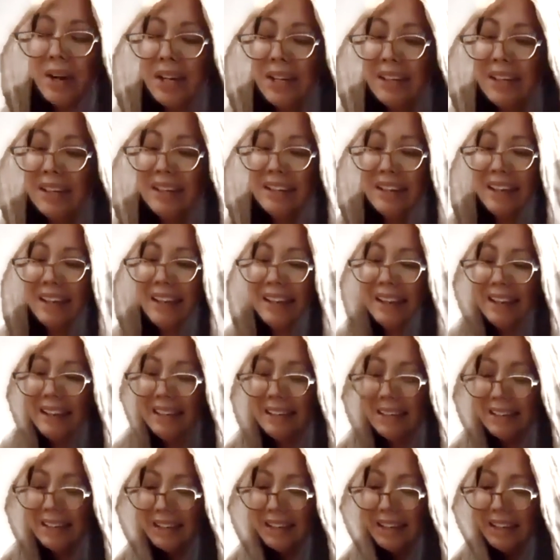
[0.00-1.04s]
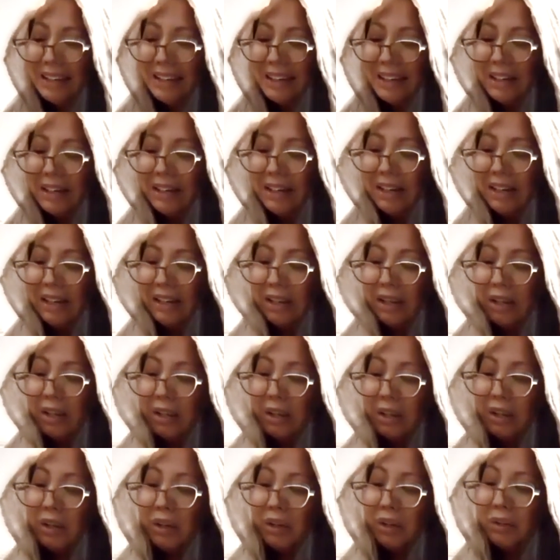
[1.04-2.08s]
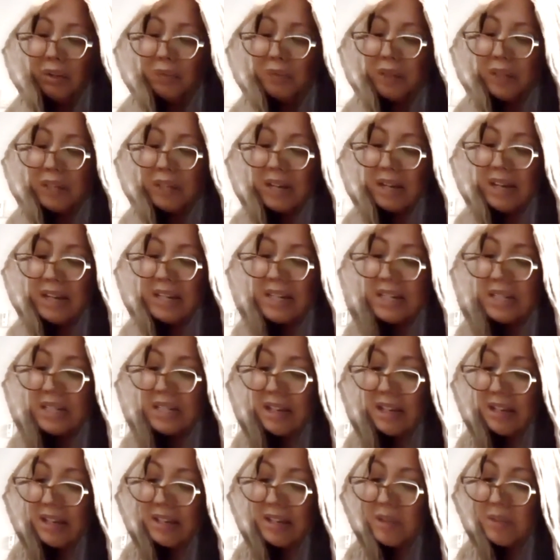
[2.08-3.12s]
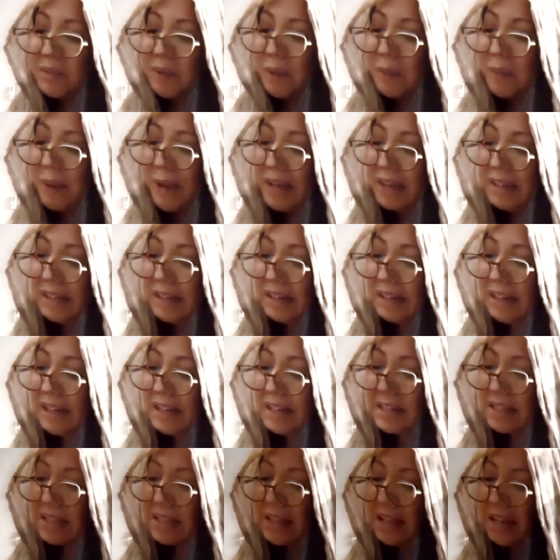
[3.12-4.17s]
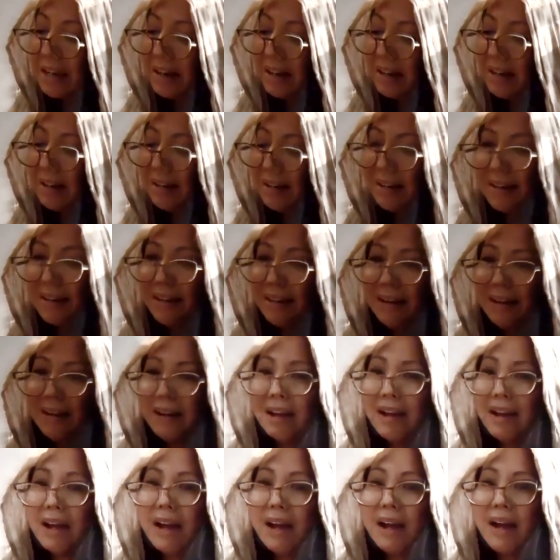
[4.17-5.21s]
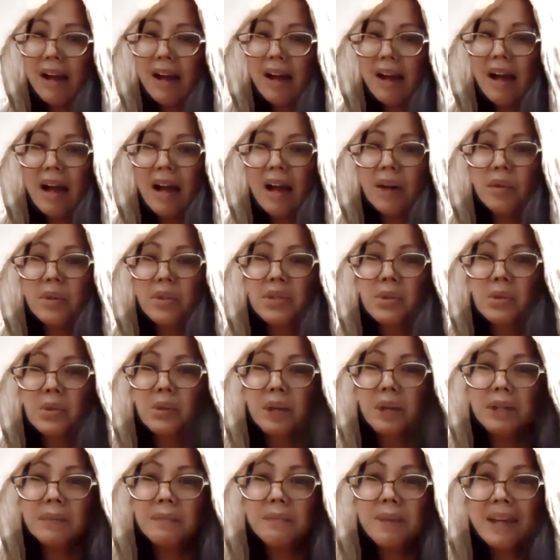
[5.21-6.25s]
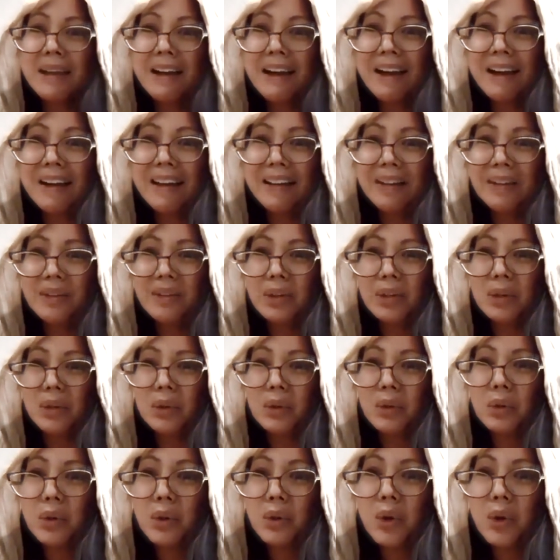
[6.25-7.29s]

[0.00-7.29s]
I did. Because as my body lays there, I was right behind you.